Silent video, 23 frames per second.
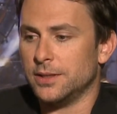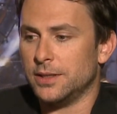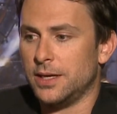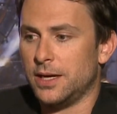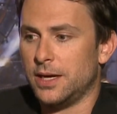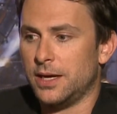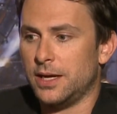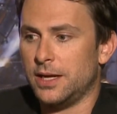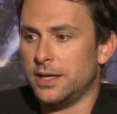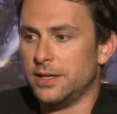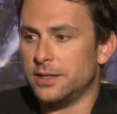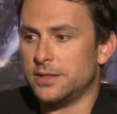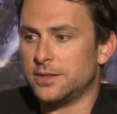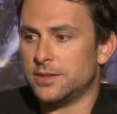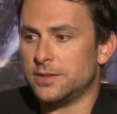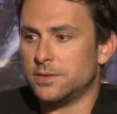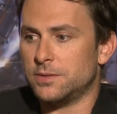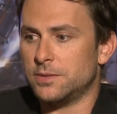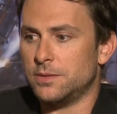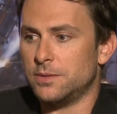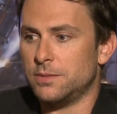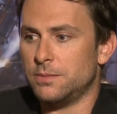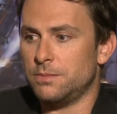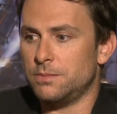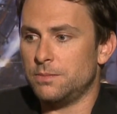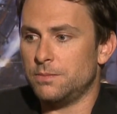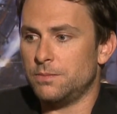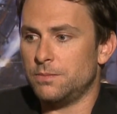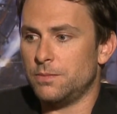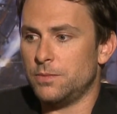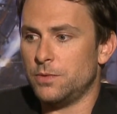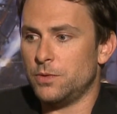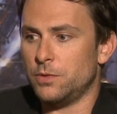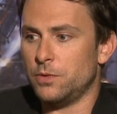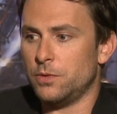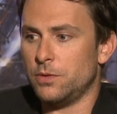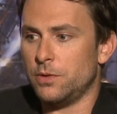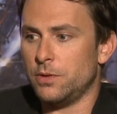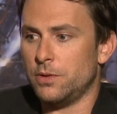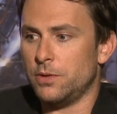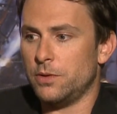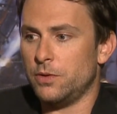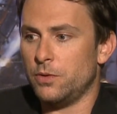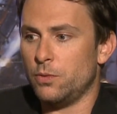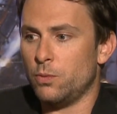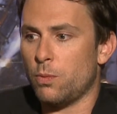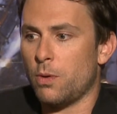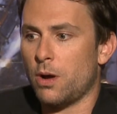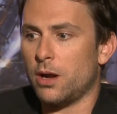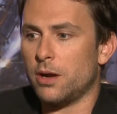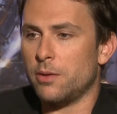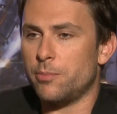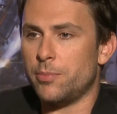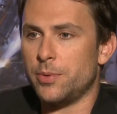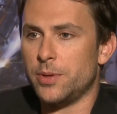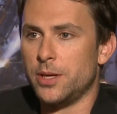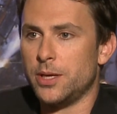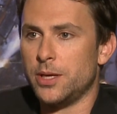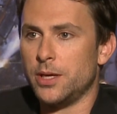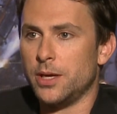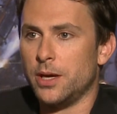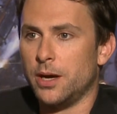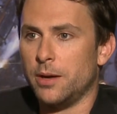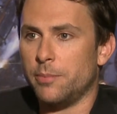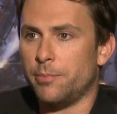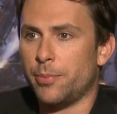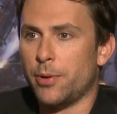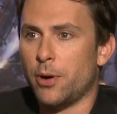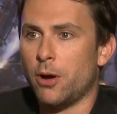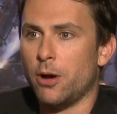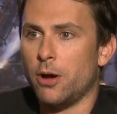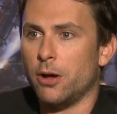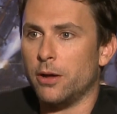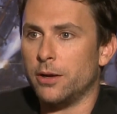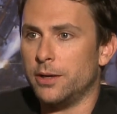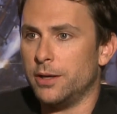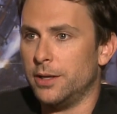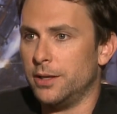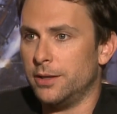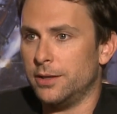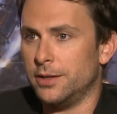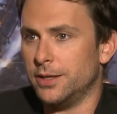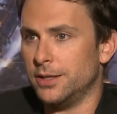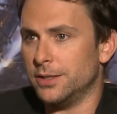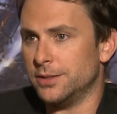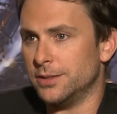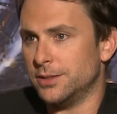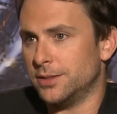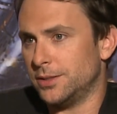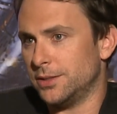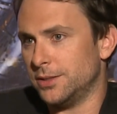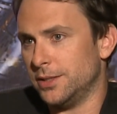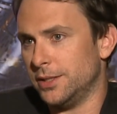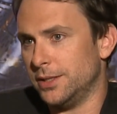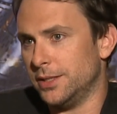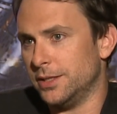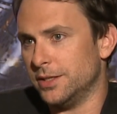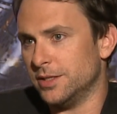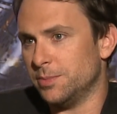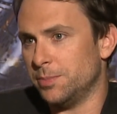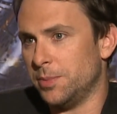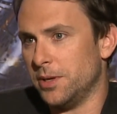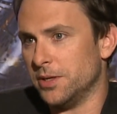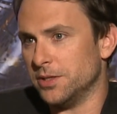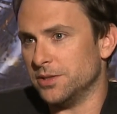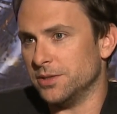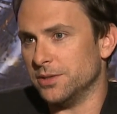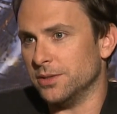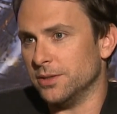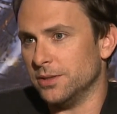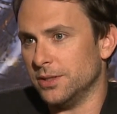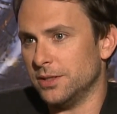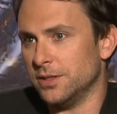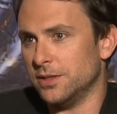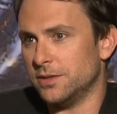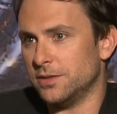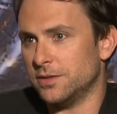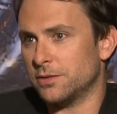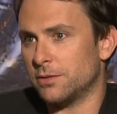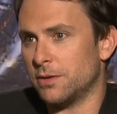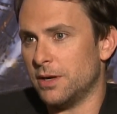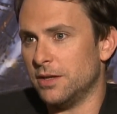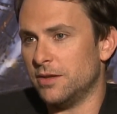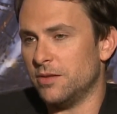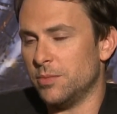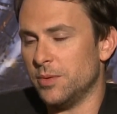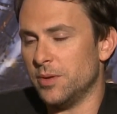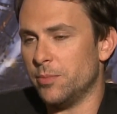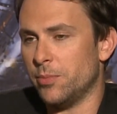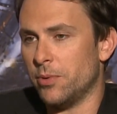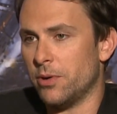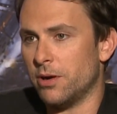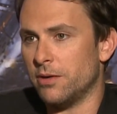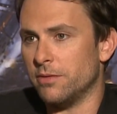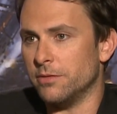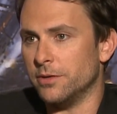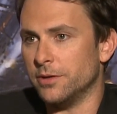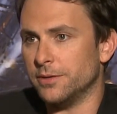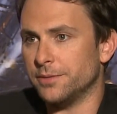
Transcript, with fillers: uh, it's you you want to be a pawn in his in his puzzle. It's great to be a part of